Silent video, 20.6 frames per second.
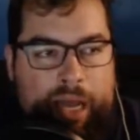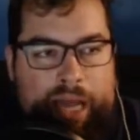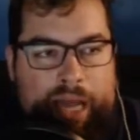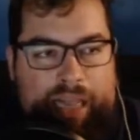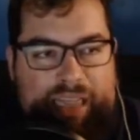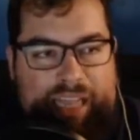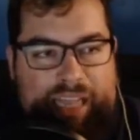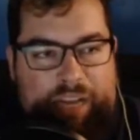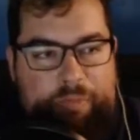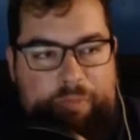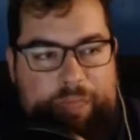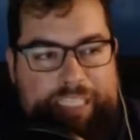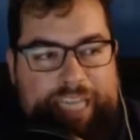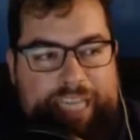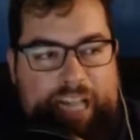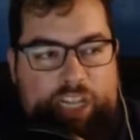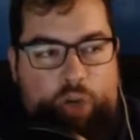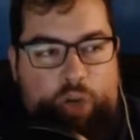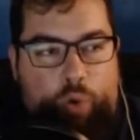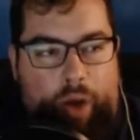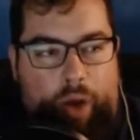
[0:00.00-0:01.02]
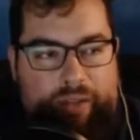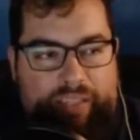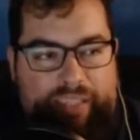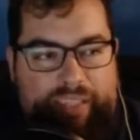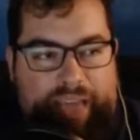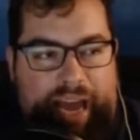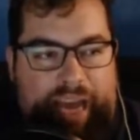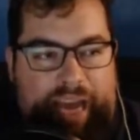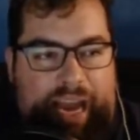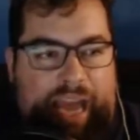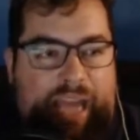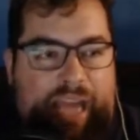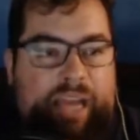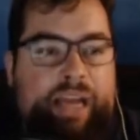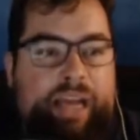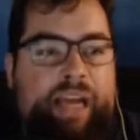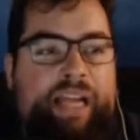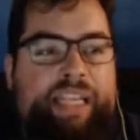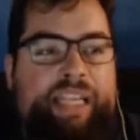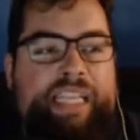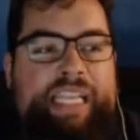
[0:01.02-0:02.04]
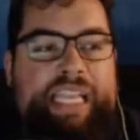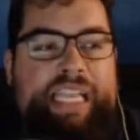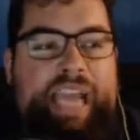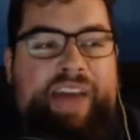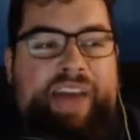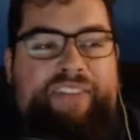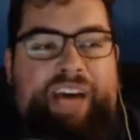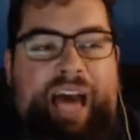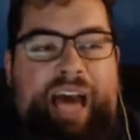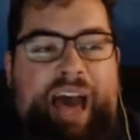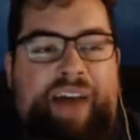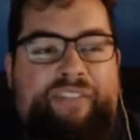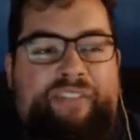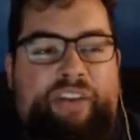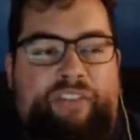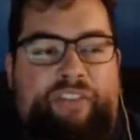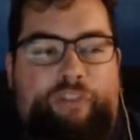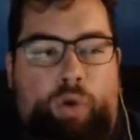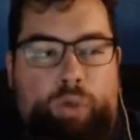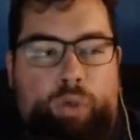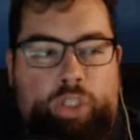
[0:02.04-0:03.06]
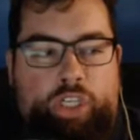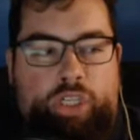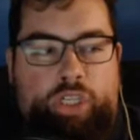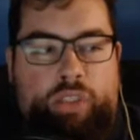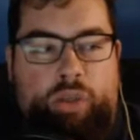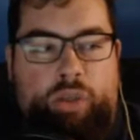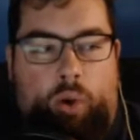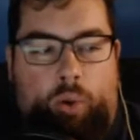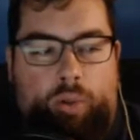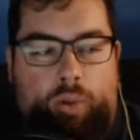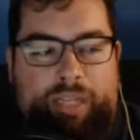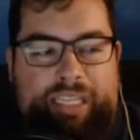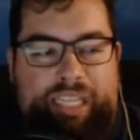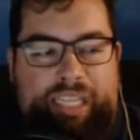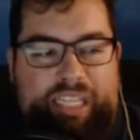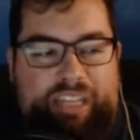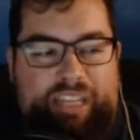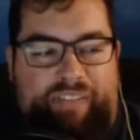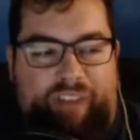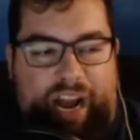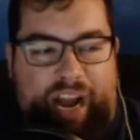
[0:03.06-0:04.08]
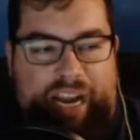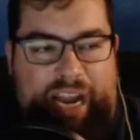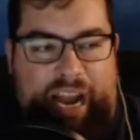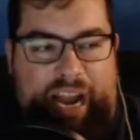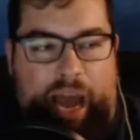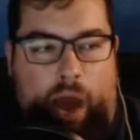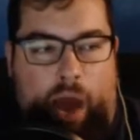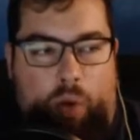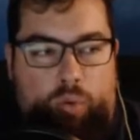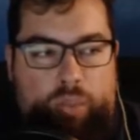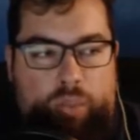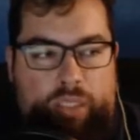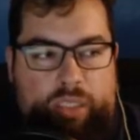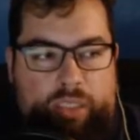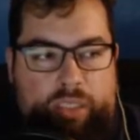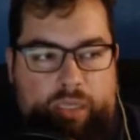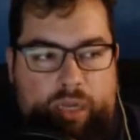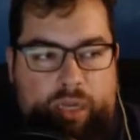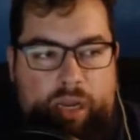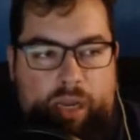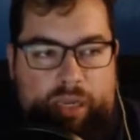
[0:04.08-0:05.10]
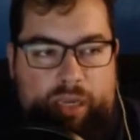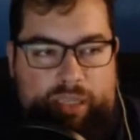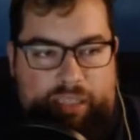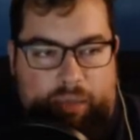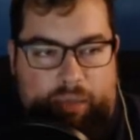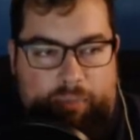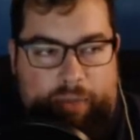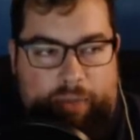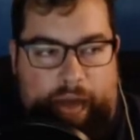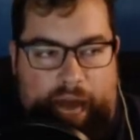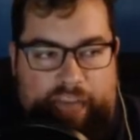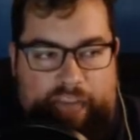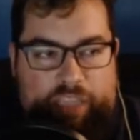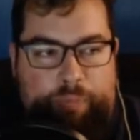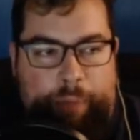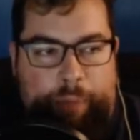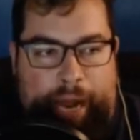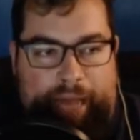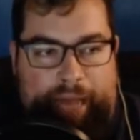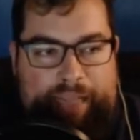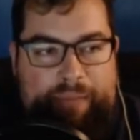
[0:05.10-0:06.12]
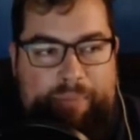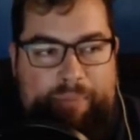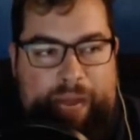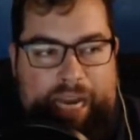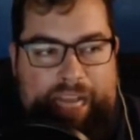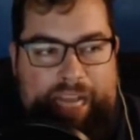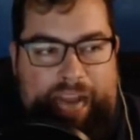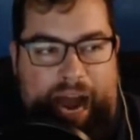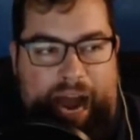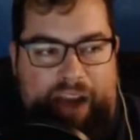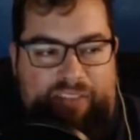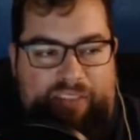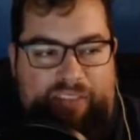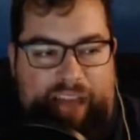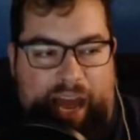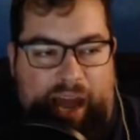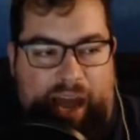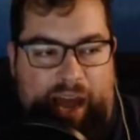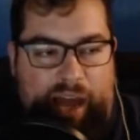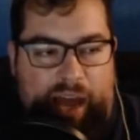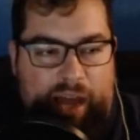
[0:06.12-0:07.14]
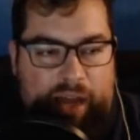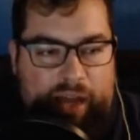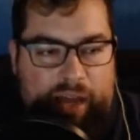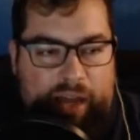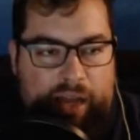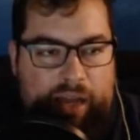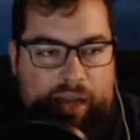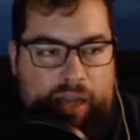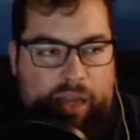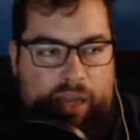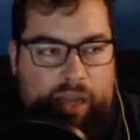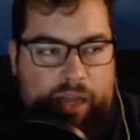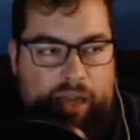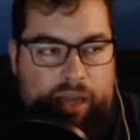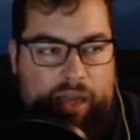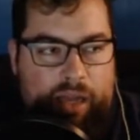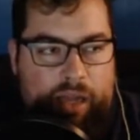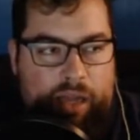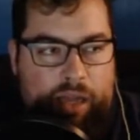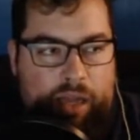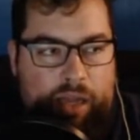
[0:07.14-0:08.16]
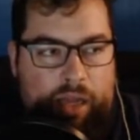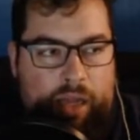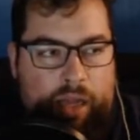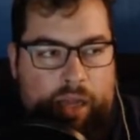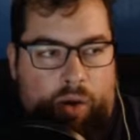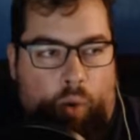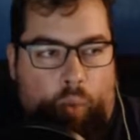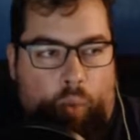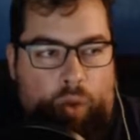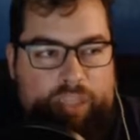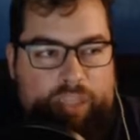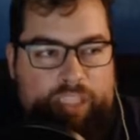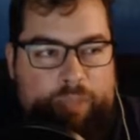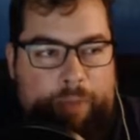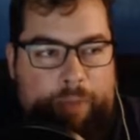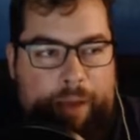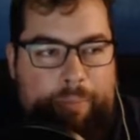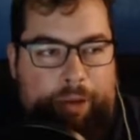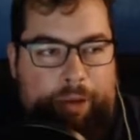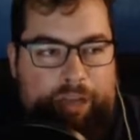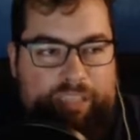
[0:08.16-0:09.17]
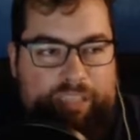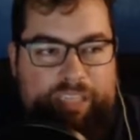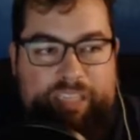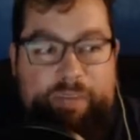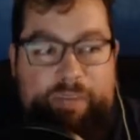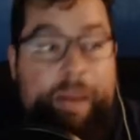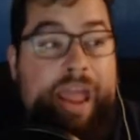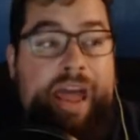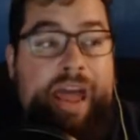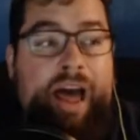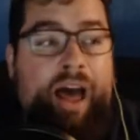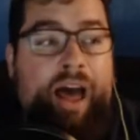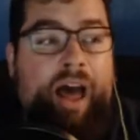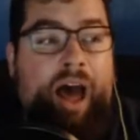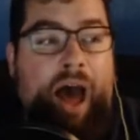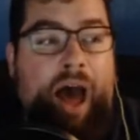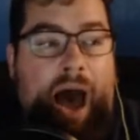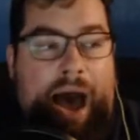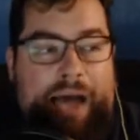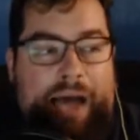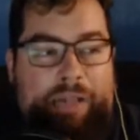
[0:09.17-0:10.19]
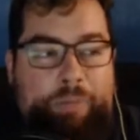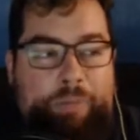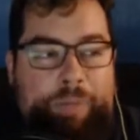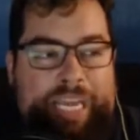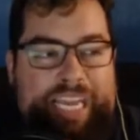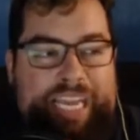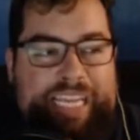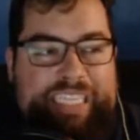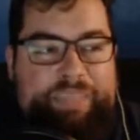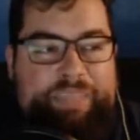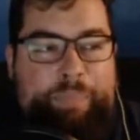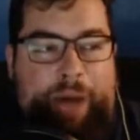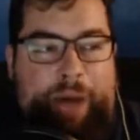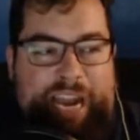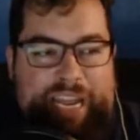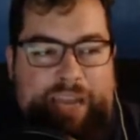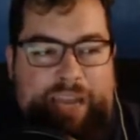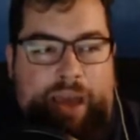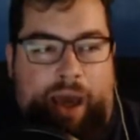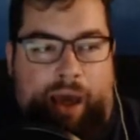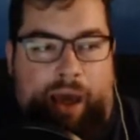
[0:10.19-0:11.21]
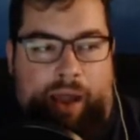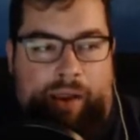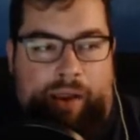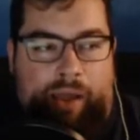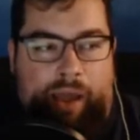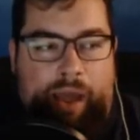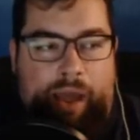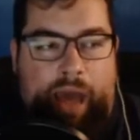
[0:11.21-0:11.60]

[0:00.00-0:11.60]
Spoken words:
Let me tell you, outsider, never have your fortune told at the divining house. Some guys barely made it out of there. Once my boss is mayor, I'll be his bodyguard.